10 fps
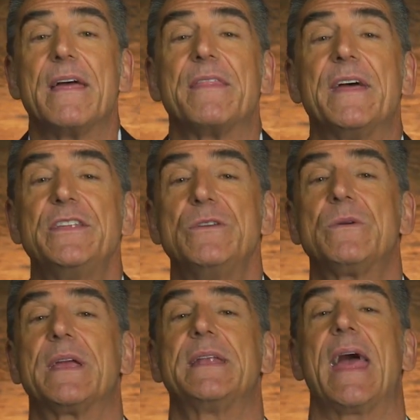then you
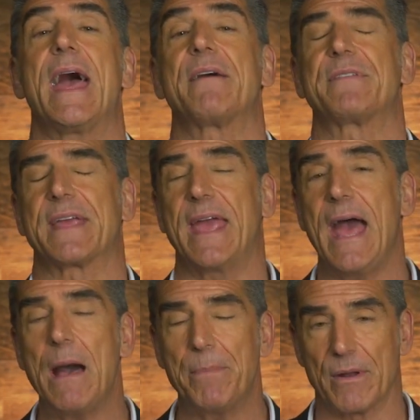can have the
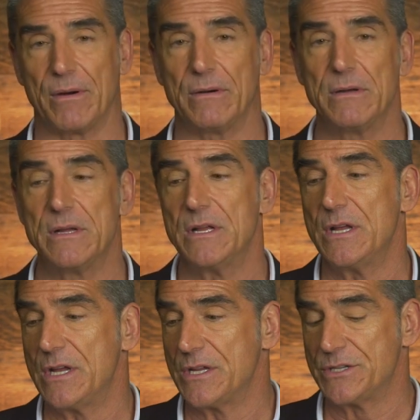capital
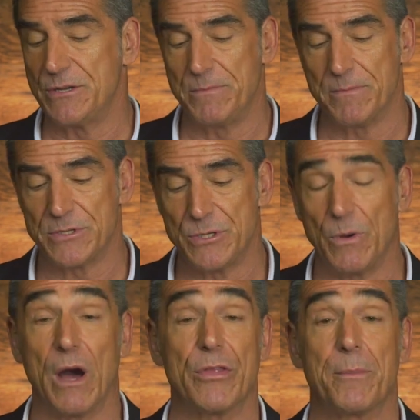to do
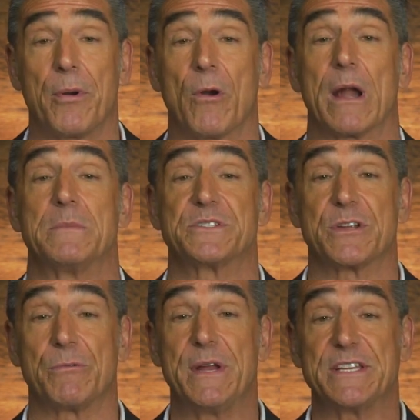other programs
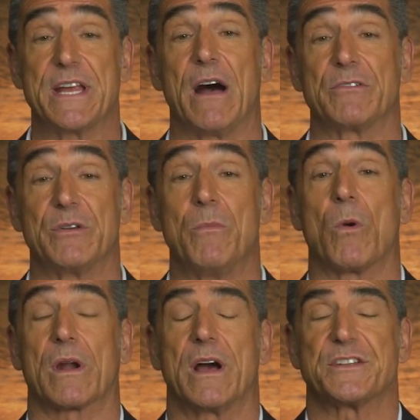to reach out to
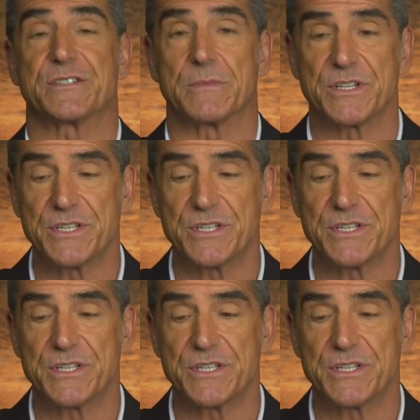more customers.